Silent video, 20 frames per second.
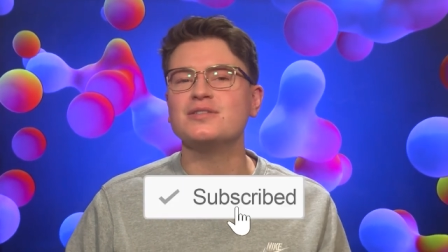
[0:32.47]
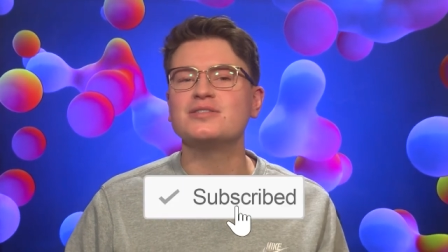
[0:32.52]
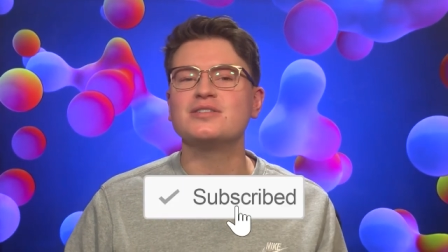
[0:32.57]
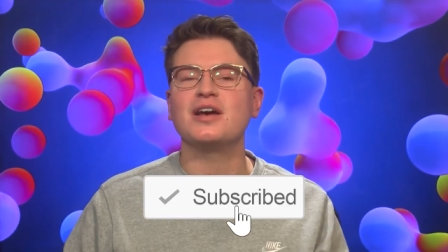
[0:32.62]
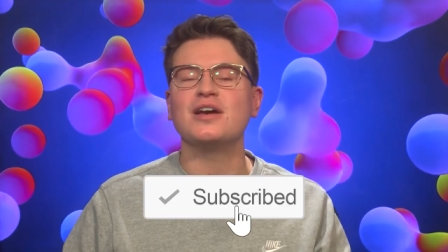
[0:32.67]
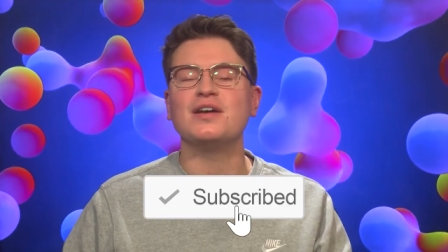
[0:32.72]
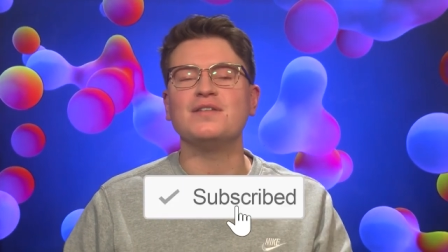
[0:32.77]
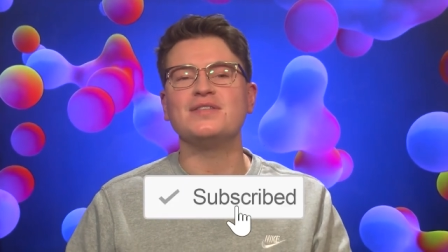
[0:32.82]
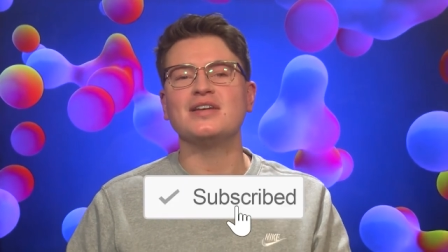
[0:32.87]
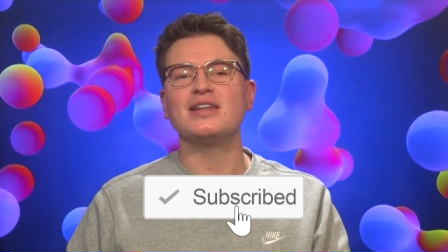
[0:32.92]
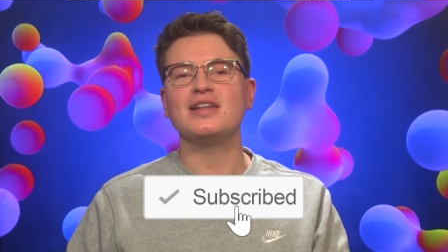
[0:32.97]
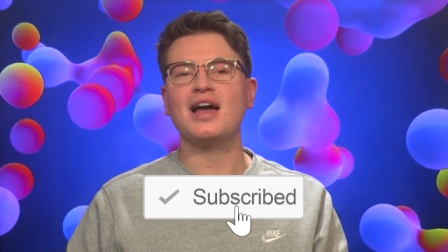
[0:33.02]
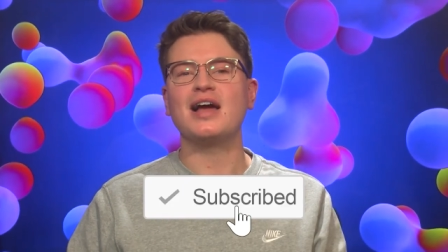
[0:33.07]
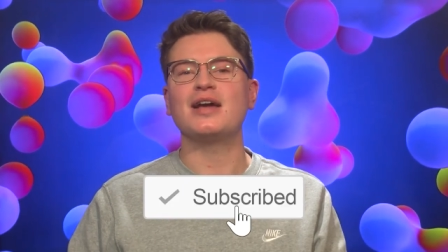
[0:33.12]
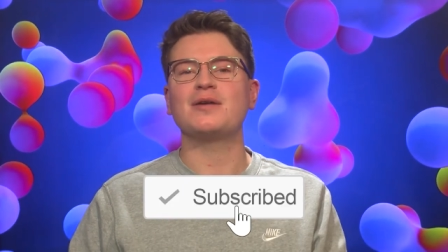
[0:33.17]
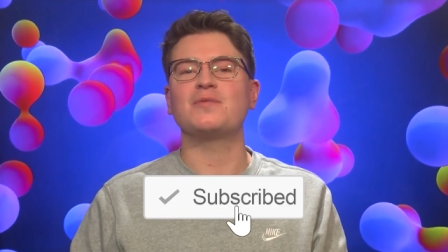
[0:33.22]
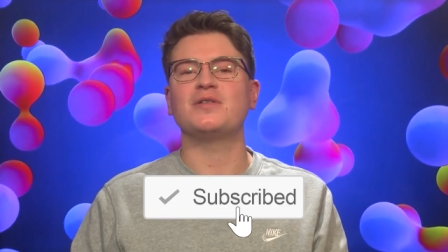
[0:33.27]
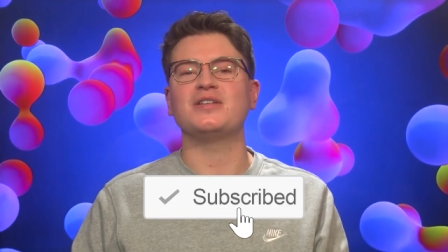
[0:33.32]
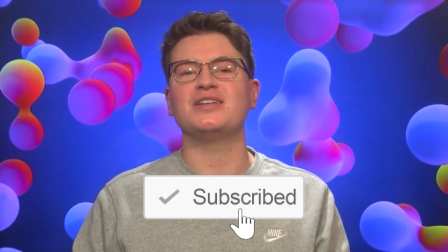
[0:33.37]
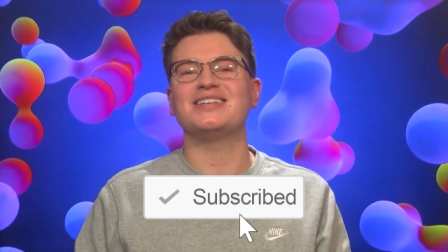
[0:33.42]
So if you
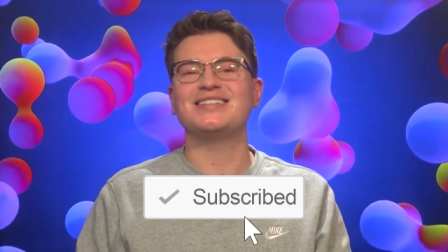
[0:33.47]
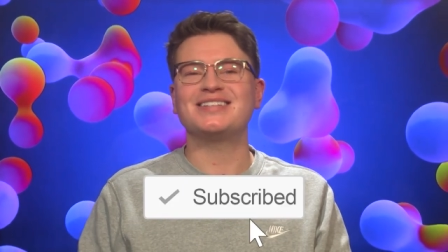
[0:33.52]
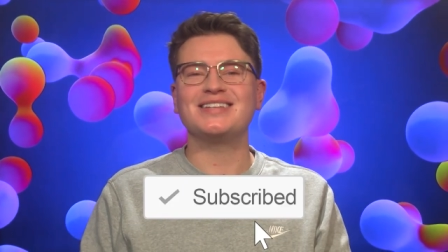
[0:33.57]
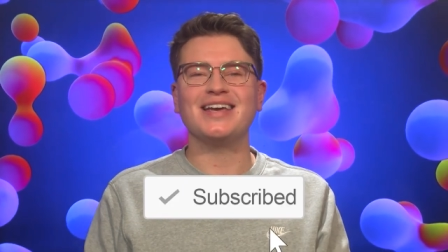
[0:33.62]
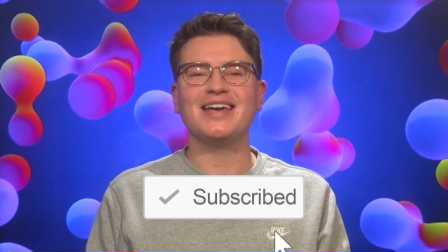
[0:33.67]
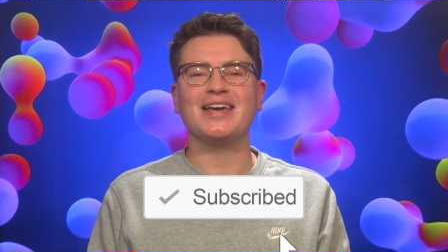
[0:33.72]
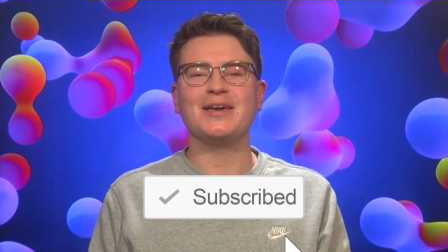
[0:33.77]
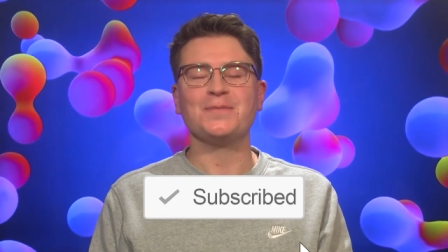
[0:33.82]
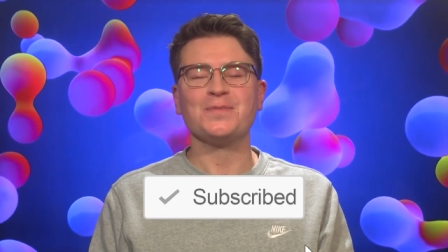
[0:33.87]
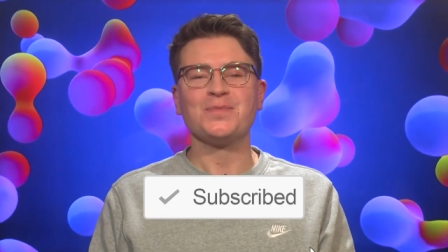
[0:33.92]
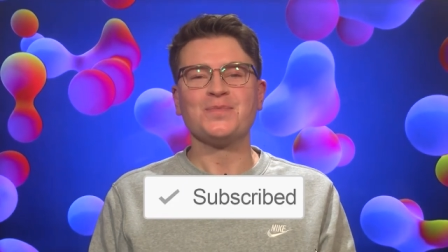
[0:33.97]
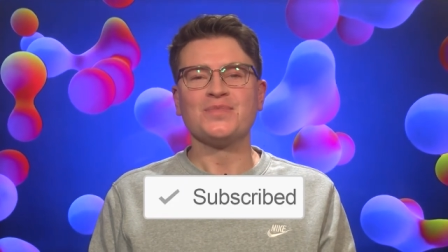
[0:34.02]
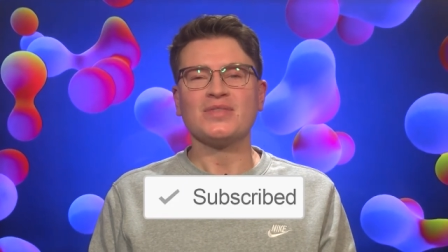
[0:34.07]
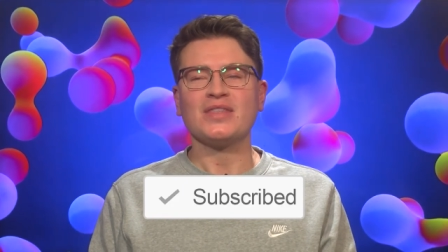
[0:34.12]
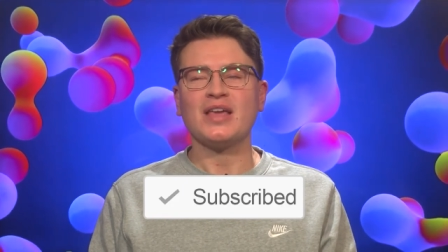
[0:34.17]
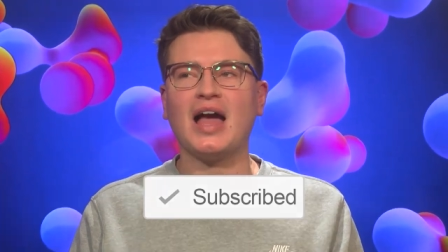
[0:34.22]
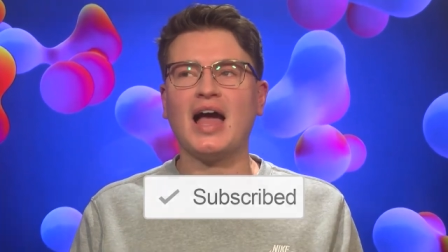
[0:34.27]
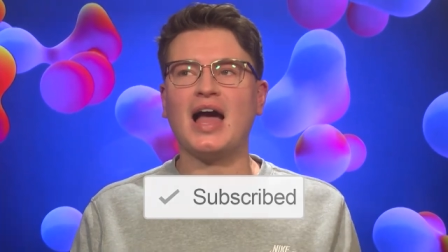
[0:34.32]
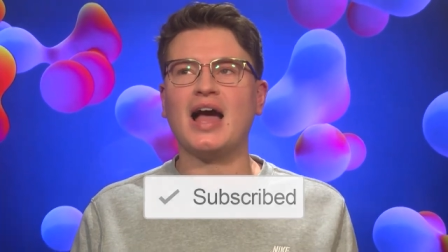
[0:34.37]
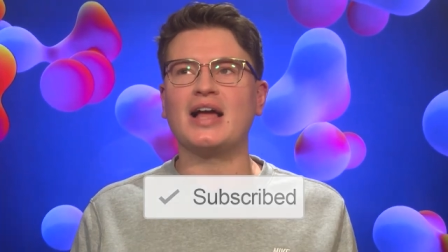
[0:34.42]
like what you see,
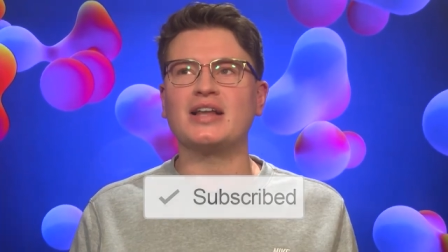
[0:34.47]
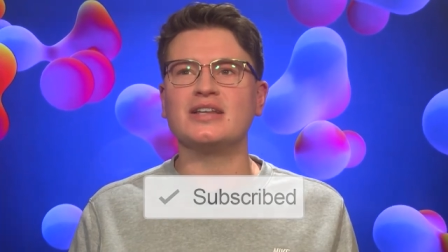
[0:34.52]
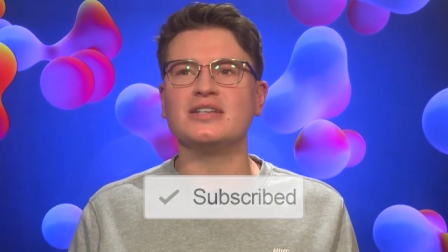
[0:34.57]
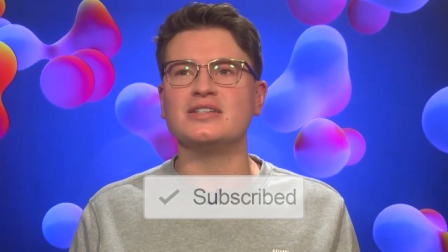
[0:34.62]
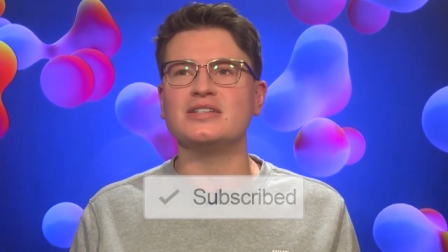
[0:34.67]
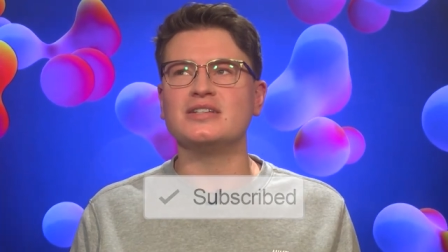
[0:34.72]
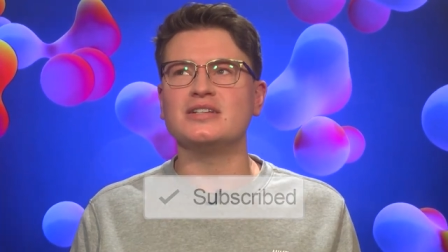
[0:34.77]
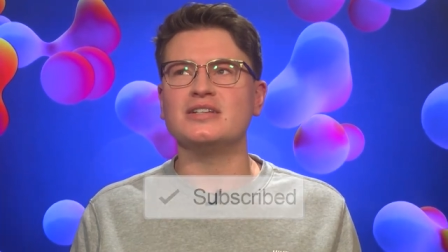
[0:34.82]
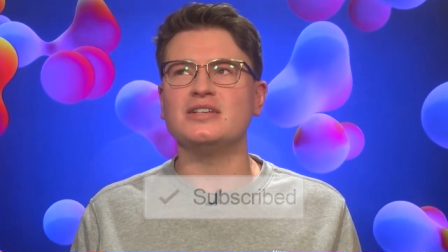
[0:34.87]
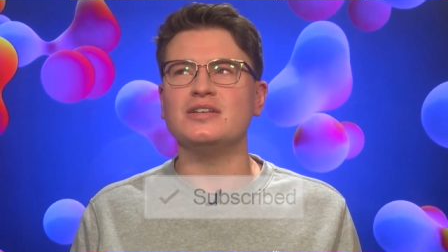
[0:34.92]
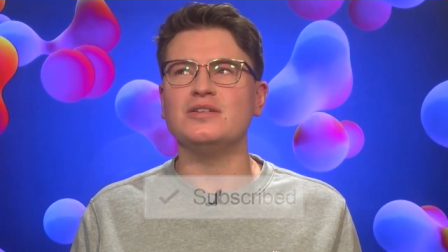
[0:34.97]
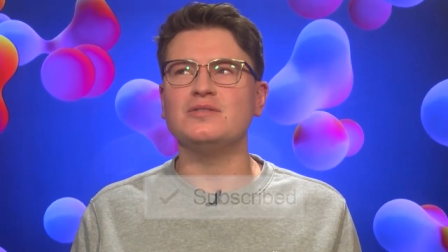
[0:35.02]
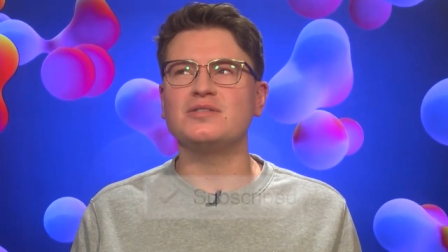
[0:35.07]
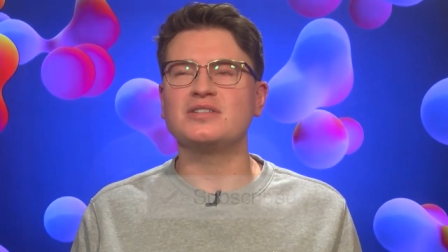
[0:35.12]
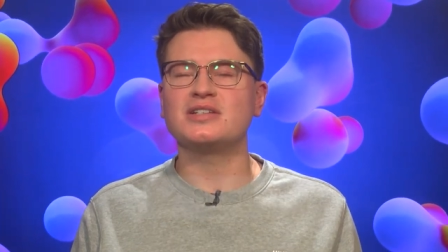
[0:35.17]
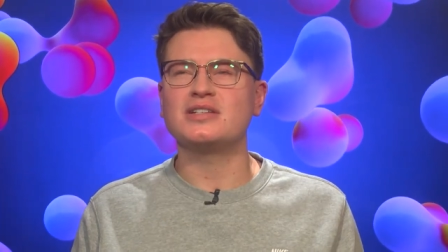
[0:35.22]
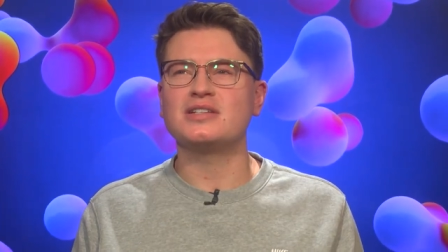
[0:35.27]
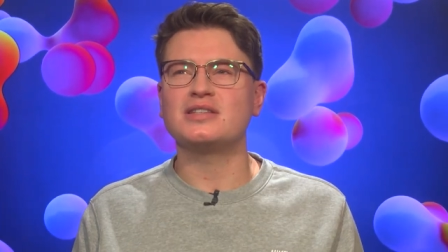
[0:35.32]
and you